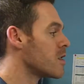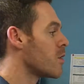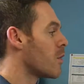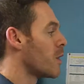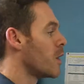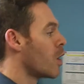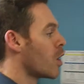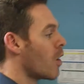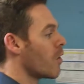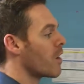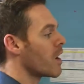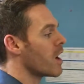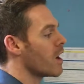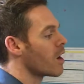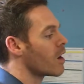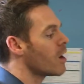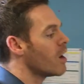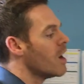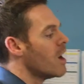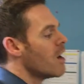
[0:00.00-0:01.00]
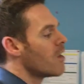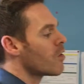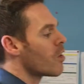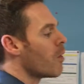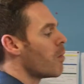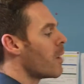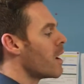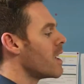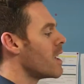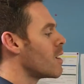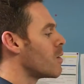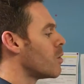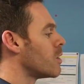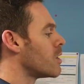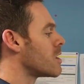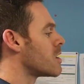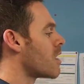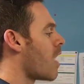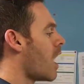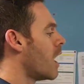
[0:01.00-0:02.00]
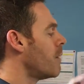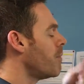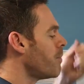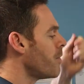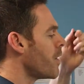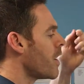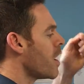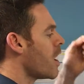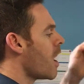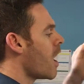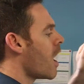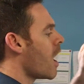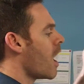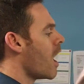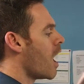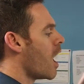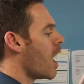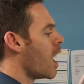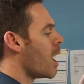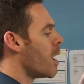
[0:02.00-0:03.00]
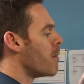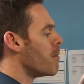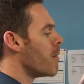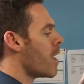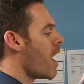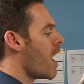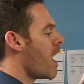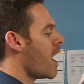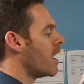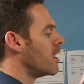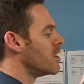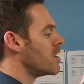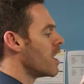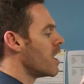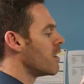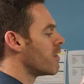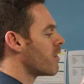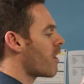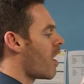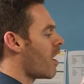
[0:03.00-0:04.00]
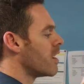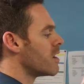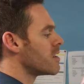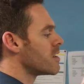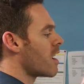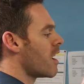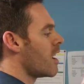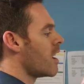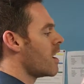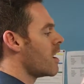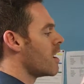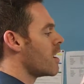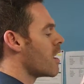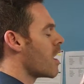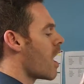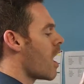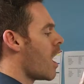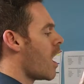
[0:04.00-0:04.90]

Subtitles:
So if you look over here, I've got my equals sign, and if I say